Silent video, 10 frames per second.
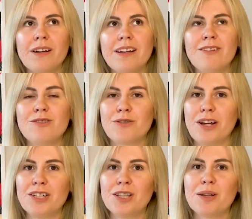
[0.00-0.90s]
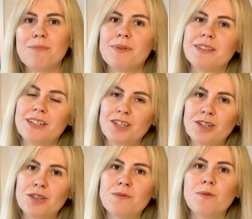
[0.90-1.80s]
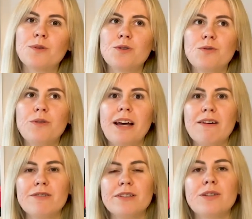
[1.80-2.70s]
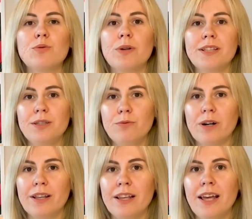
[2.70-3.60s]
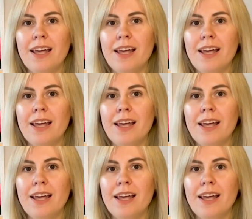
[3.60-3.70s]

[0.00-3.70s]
illustration competitions for 2021,